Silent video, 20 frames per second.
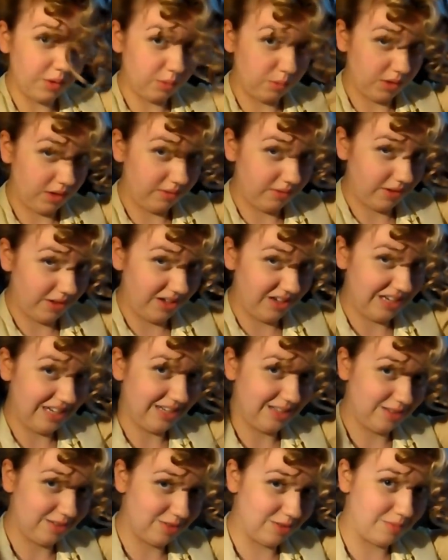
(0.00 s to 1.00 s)
is always when I
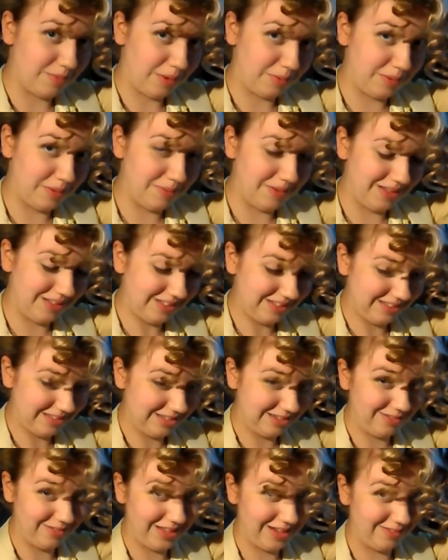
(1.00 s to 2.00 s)
find extra bobby
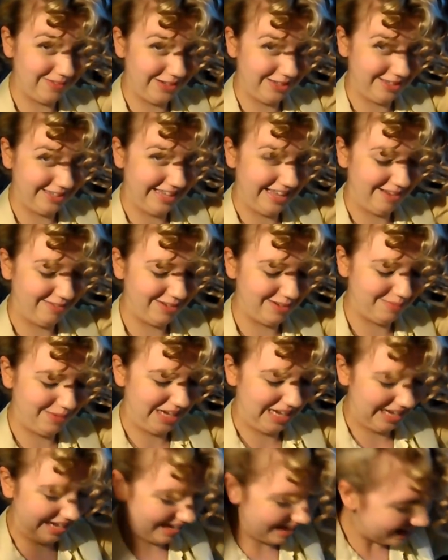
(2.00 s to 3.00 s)
pins and stuff that I've just left
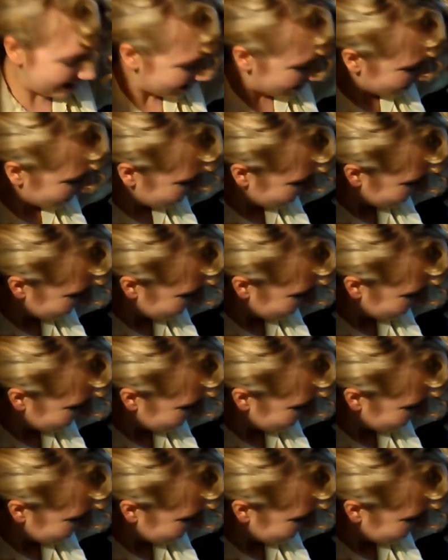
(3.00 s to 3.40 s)
in my hair.